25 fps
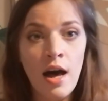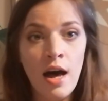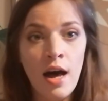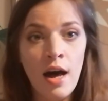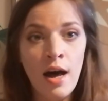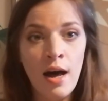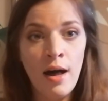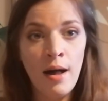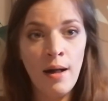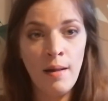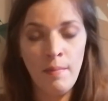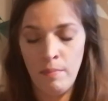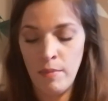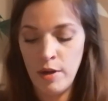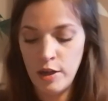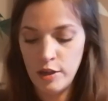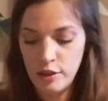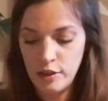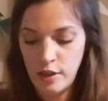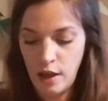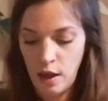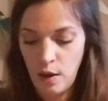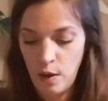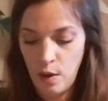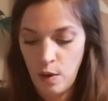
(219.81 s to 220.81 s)
Um,
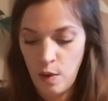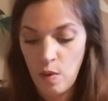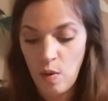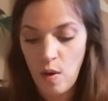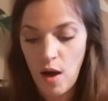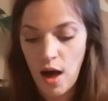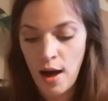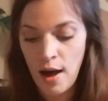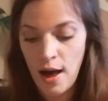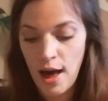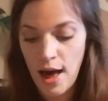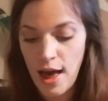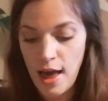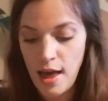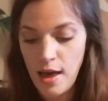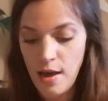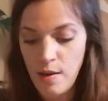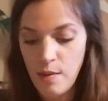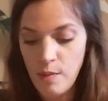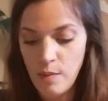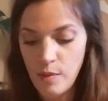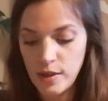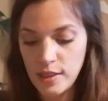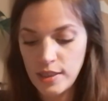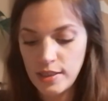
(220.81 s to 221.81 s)
so
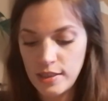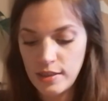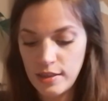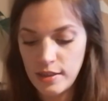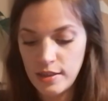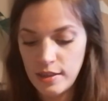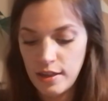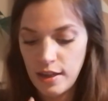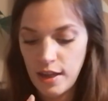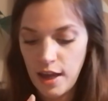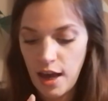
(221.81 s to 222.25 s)
I was,